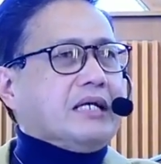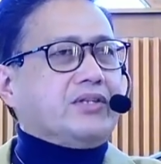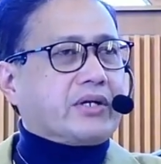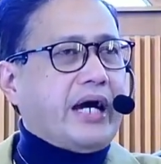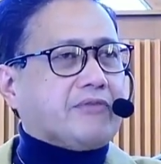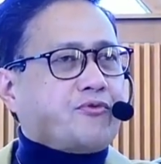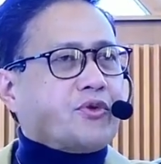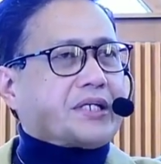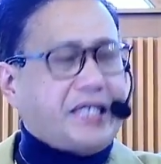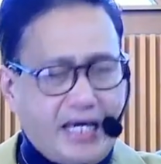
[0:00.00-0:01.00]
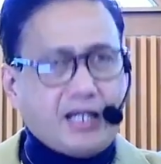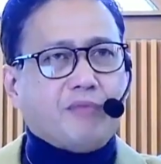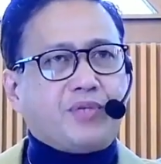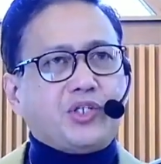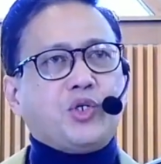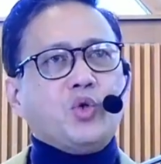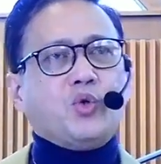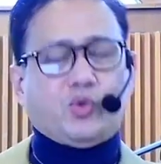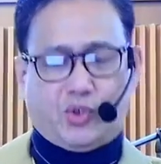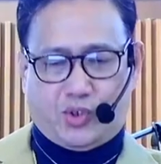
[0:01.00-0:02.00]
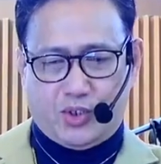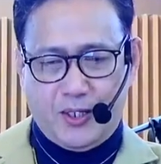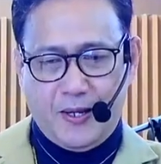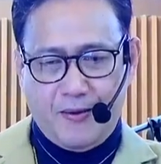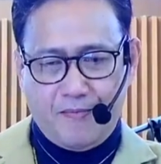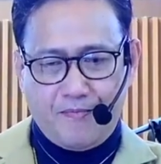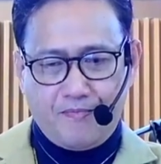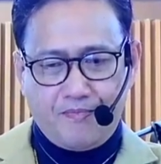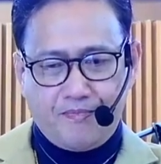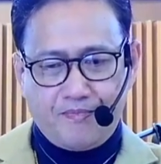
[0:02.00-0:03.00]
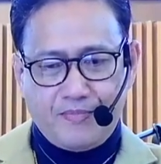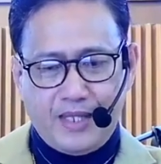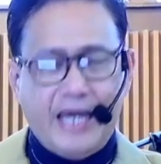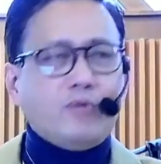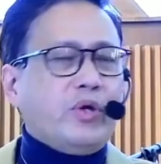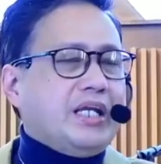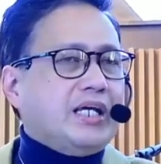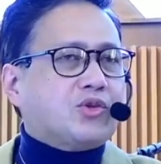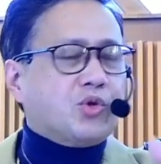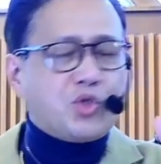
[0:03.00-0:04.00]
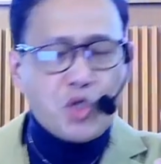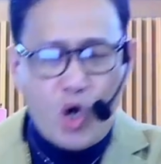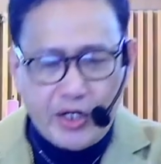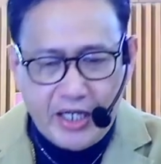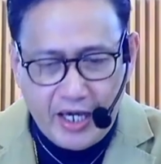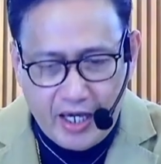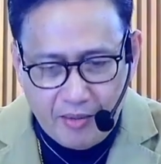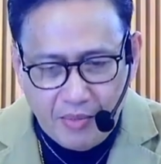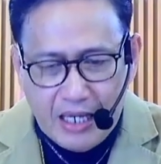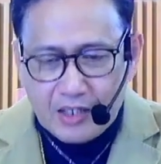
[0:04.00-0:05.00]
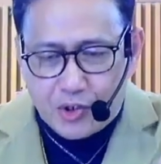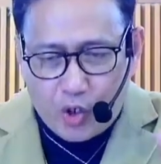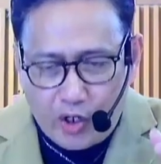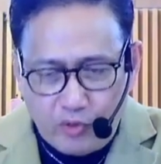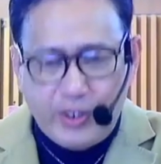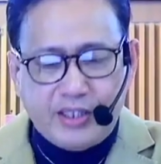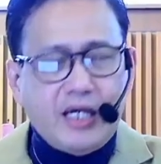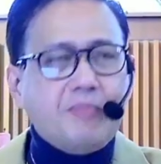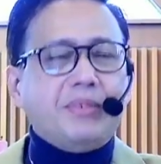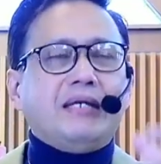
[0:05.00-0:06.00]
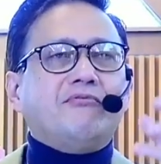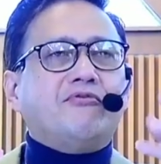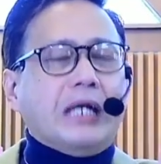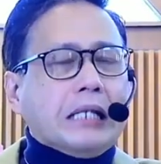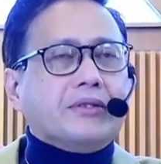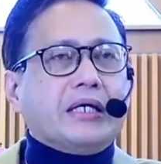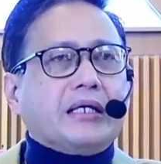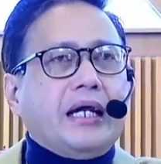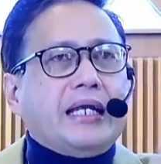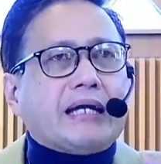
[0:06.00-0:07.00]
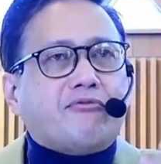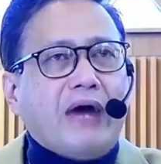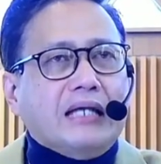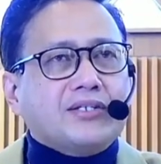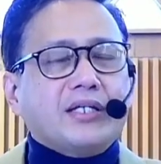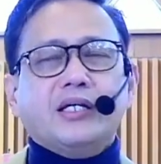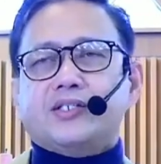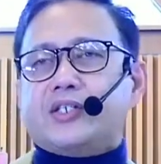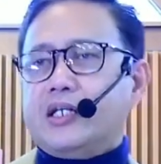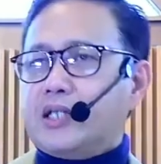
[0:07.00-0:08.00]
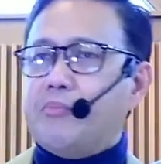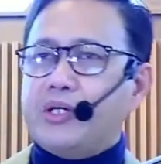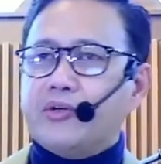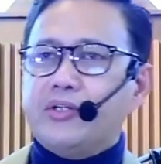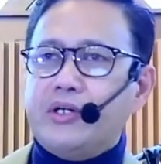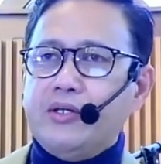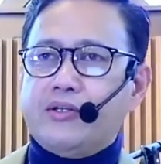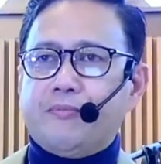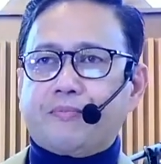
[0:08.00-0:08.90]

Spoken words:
the rightful King of the Jews. And we need to join with him in building and advancing his kingdom here on earth.